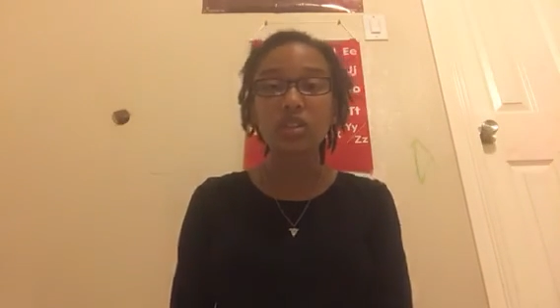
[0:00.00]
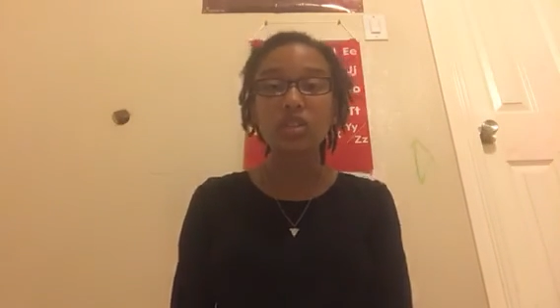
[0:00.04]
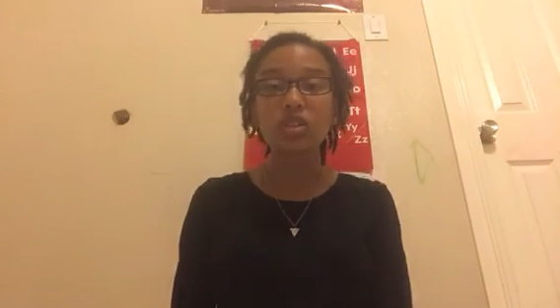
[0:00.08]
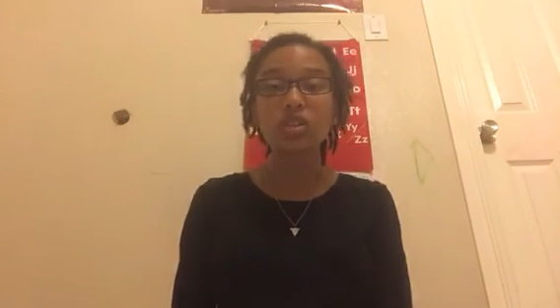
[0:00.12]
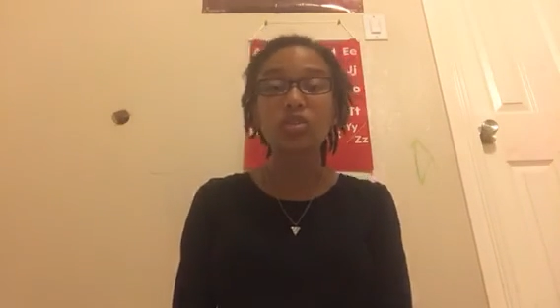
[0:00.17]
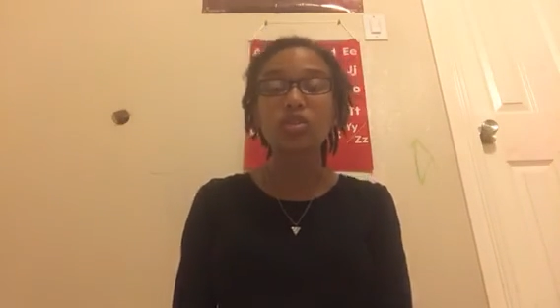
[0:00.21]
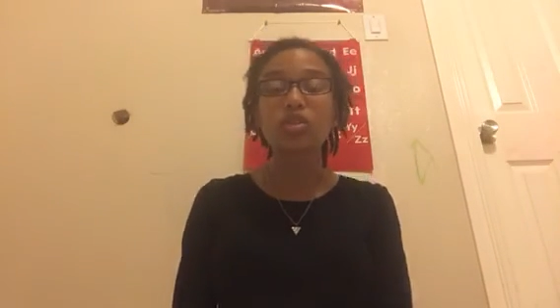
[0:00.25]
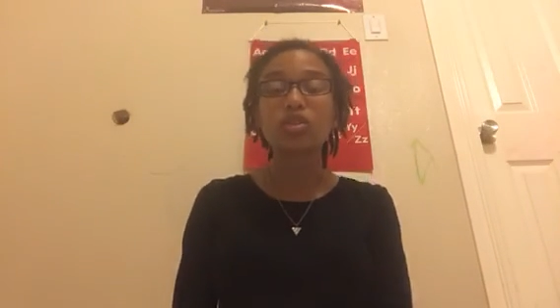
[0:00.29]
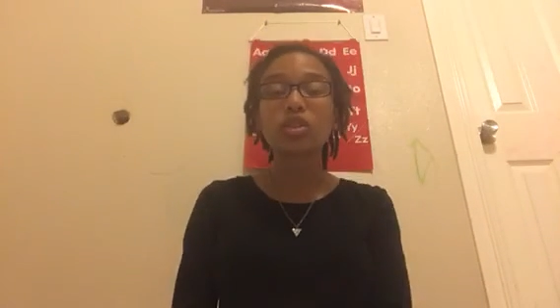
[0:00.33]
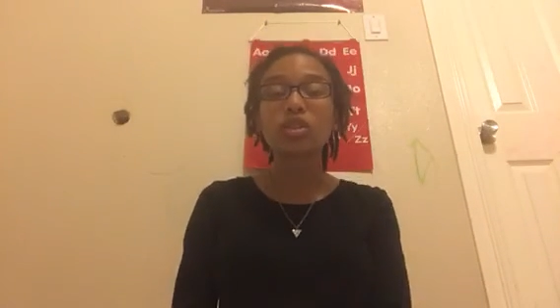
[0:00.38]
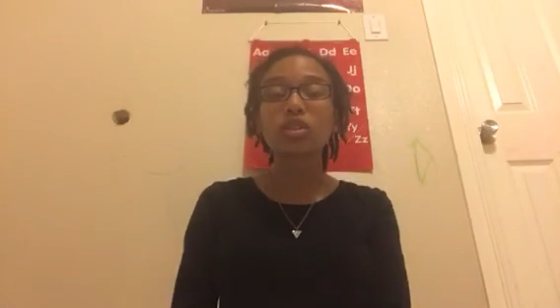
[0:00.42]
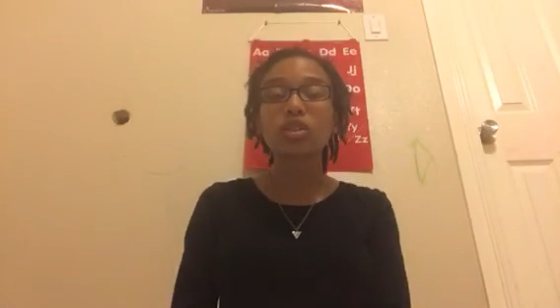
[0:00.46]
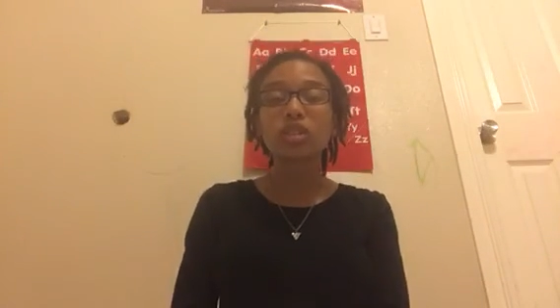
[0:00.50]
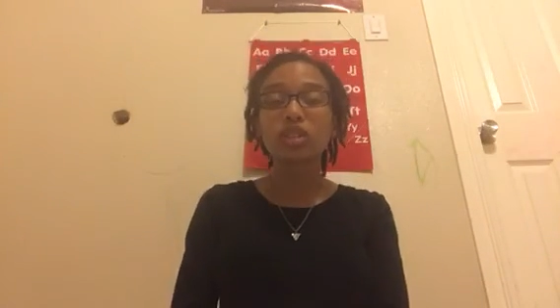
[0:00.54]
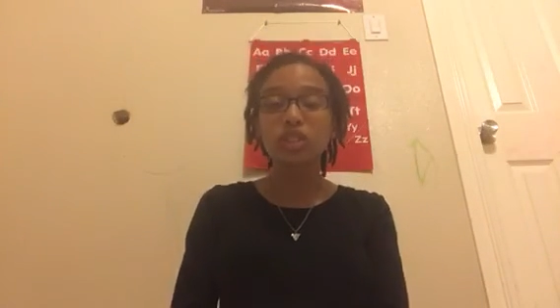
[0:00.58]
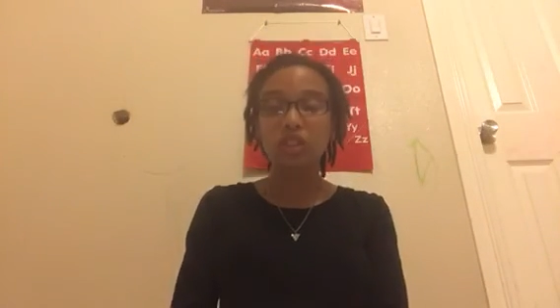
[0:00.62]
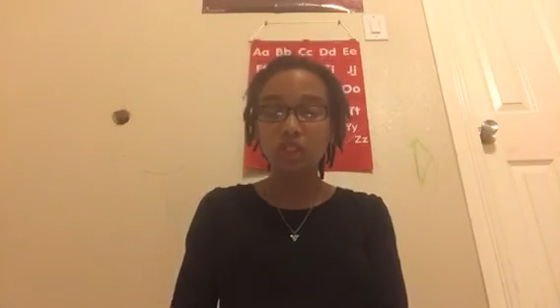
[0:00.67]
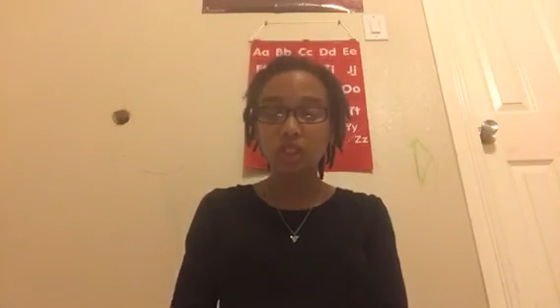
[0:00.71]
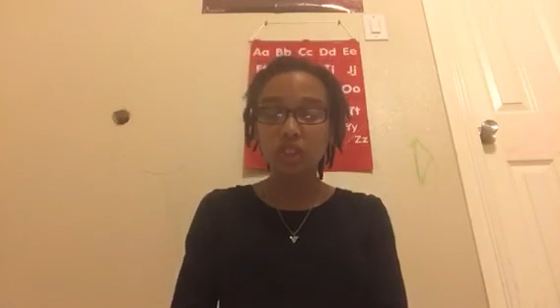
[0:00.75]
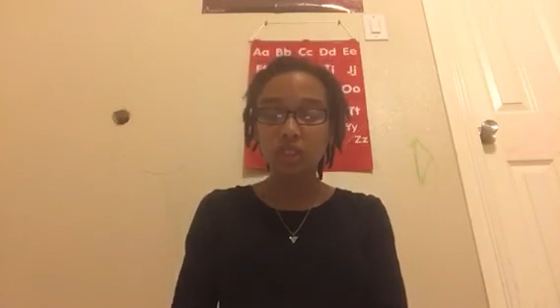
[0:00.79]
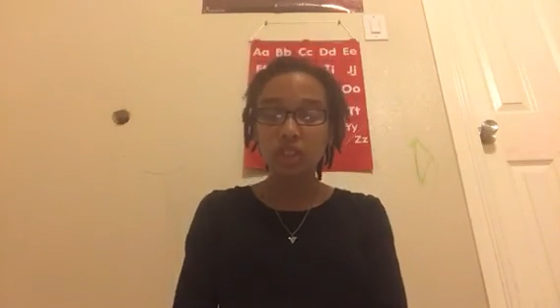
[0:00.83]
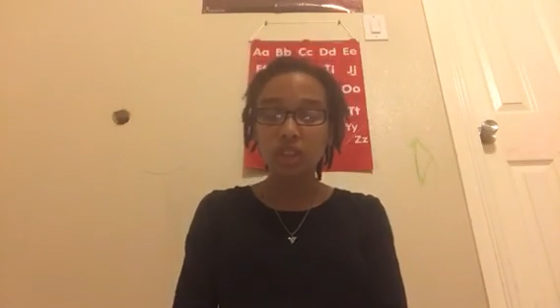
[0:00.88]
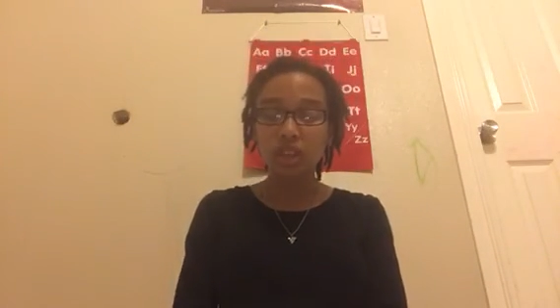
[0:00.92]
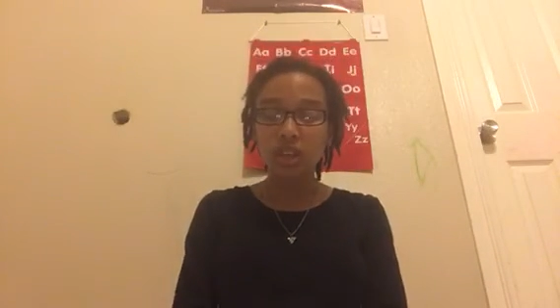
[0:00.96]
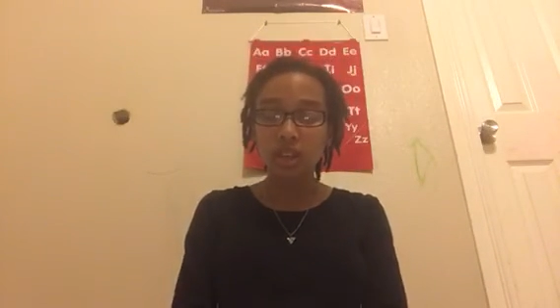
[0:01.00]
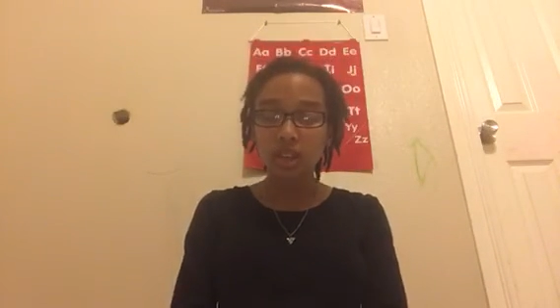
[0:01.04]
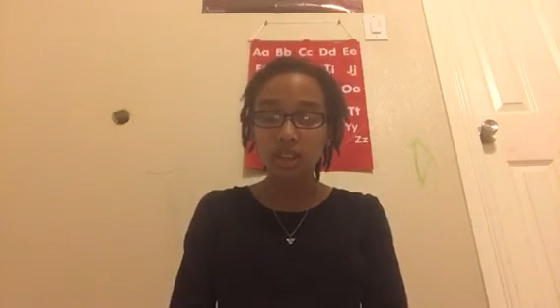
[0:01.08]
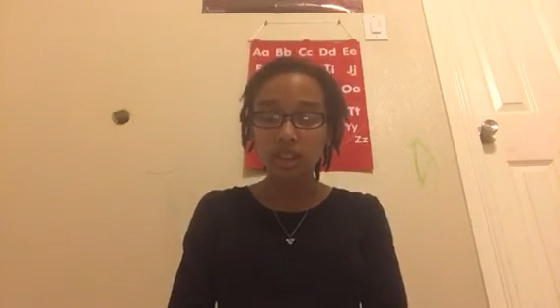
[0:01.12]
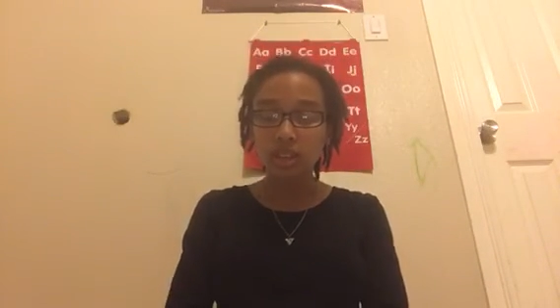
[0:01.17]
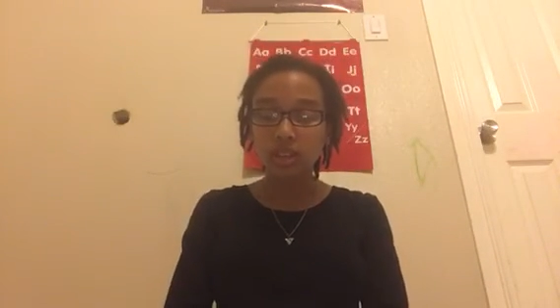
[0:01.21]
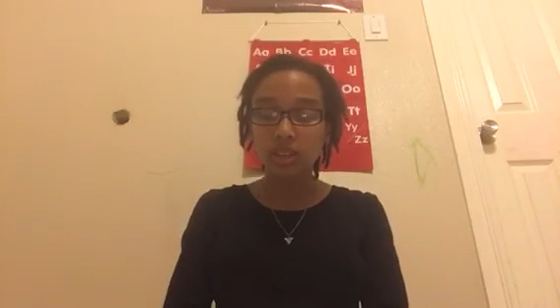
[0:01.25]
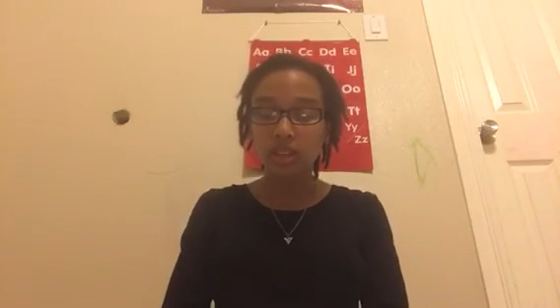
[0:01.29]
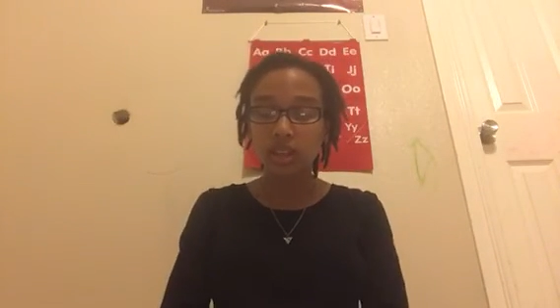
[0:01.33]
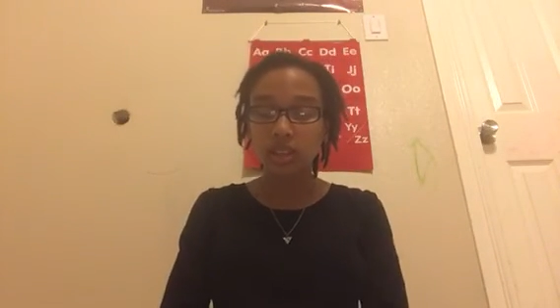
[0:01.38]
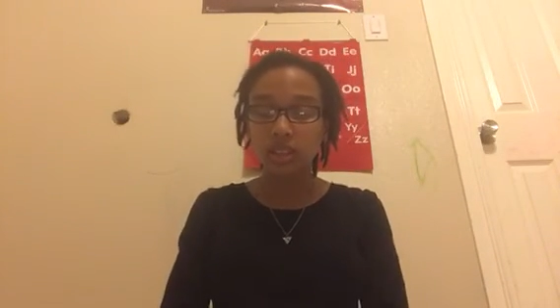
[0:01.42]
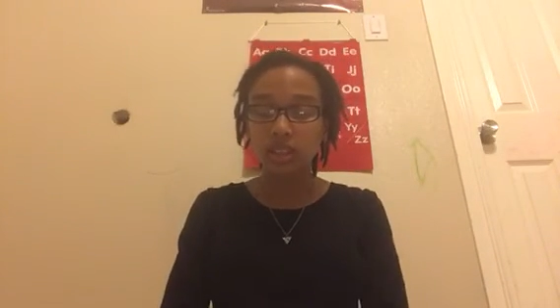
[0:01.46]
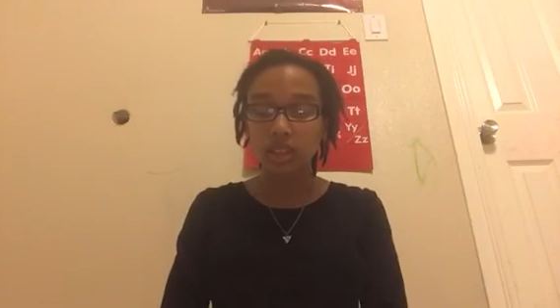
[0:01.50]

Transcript: So translation is the